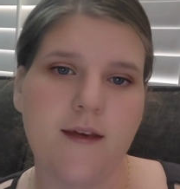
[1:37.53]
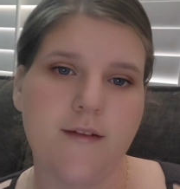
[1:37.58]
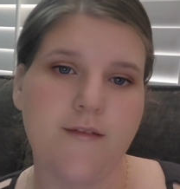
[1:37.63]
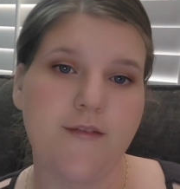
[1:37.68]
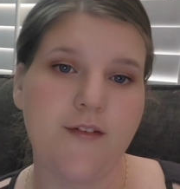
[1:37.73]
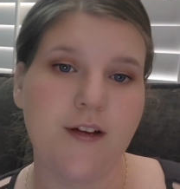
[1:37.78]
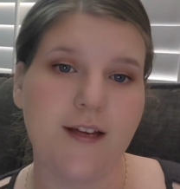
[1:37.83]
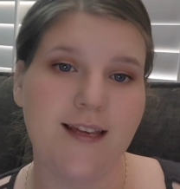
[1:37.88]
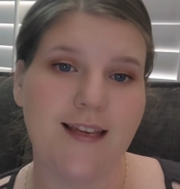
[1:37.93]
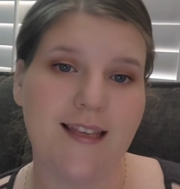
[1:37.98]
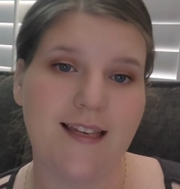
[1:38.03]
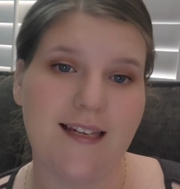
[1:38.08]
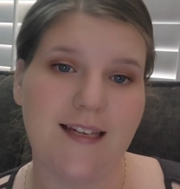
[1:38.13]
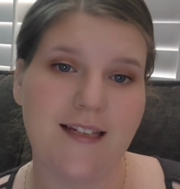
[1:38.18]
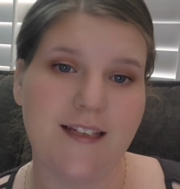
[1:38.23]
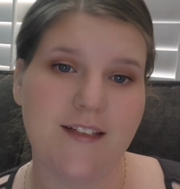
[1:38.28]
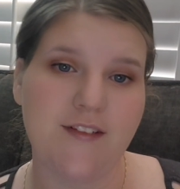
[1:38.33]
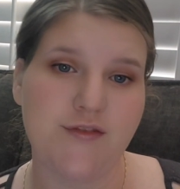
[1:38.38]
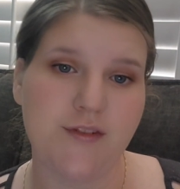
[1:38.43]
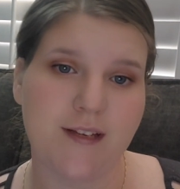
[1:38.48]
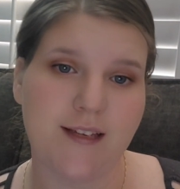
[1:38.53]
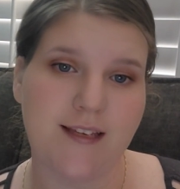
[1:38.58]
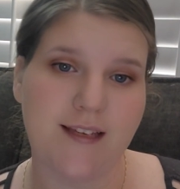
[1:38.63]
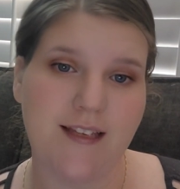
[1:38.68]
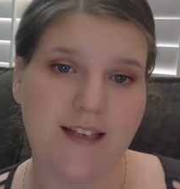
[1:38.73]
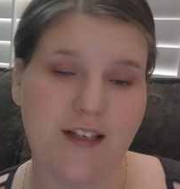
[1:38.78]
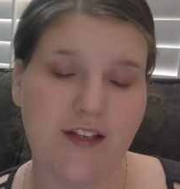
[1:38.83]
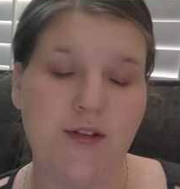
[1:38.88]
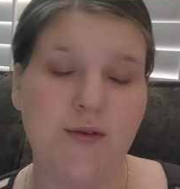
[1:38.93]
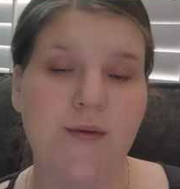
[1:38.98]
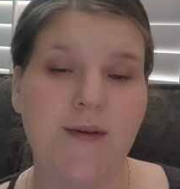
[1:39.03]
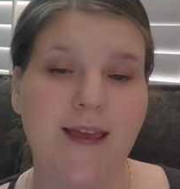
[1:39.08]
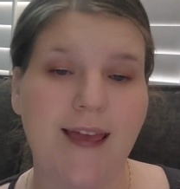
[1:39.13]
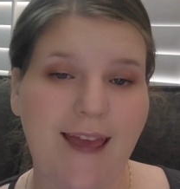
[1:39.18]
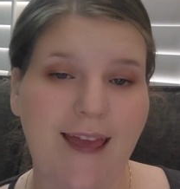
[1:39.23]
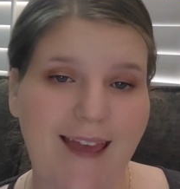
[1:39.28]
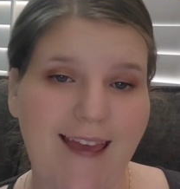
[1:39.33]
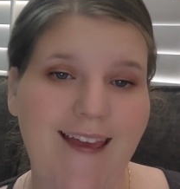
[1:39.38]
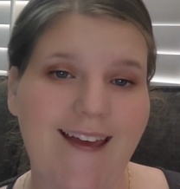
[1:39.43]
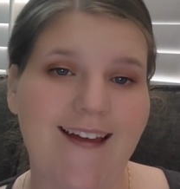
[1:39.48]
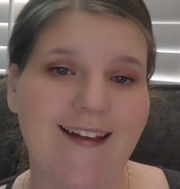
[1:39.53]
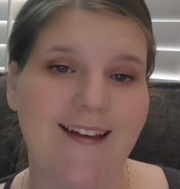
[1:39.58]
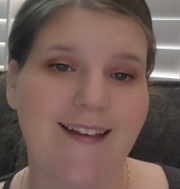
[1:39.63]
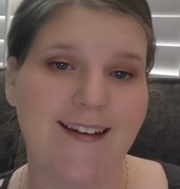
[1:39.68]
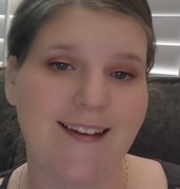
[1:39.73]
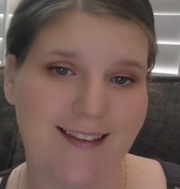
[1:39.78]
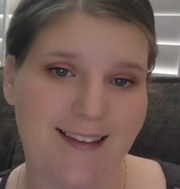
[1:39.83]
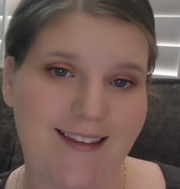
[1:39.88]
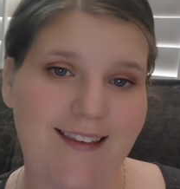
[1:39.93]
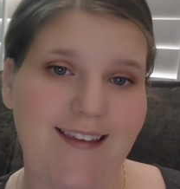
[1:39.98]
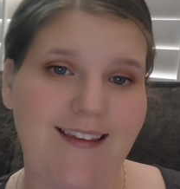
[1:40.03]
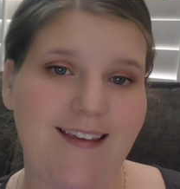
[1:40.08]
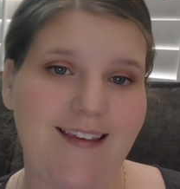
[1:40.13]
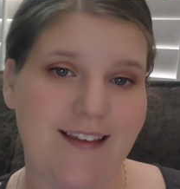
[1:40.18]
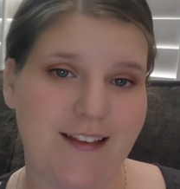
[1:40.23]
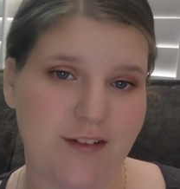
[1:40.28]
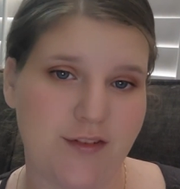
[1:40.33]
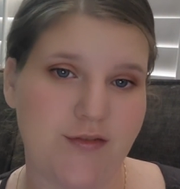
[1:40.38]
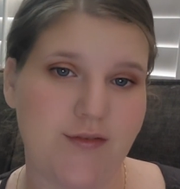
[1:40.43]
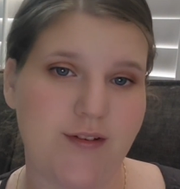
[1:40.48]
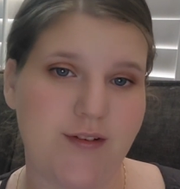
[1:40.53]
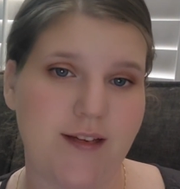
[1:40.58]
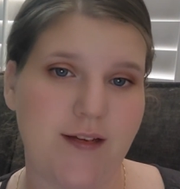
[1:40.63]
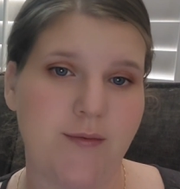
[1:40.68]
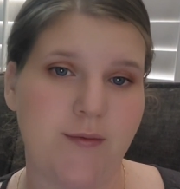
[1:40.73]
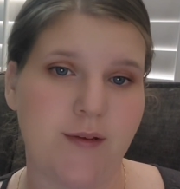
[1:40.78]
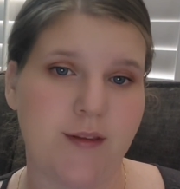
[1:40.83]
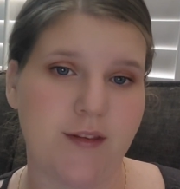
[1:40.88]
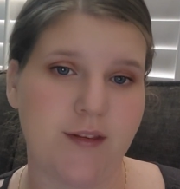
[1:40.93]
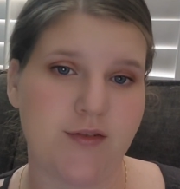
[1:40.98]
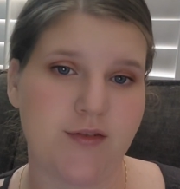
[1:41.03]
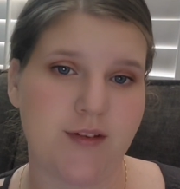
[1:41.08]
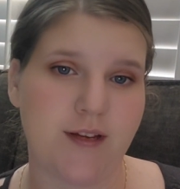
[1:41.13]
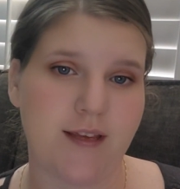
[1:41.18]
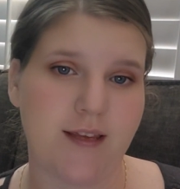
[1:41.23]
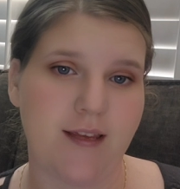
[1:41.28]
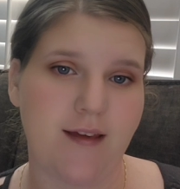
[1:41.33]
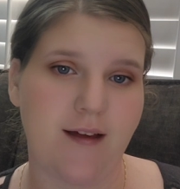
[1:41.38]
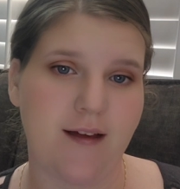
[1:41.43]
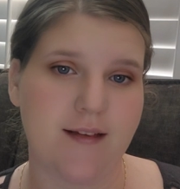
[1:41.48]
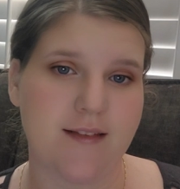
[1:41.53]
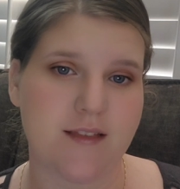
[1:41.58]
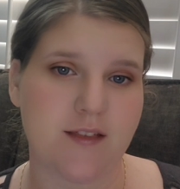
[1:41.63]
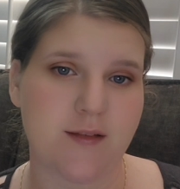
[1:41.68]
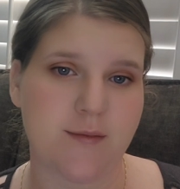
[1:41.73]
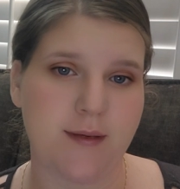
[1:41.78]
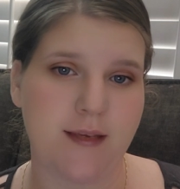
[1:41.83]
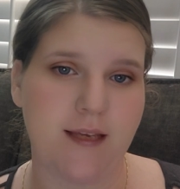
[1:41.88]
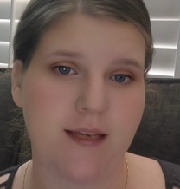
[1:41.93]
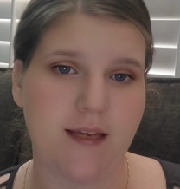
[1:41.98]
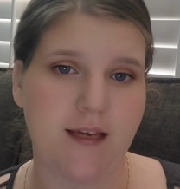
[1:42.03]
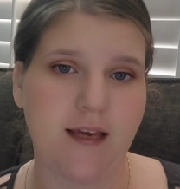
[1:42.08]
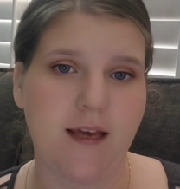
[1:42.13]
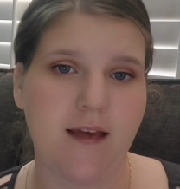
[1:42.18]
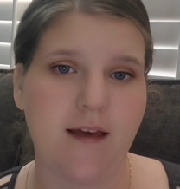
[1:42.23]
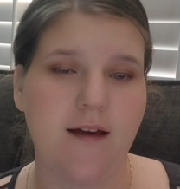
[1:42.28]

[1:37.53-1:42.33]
For eating and drinking, you can eat and drink with a tracheostomy.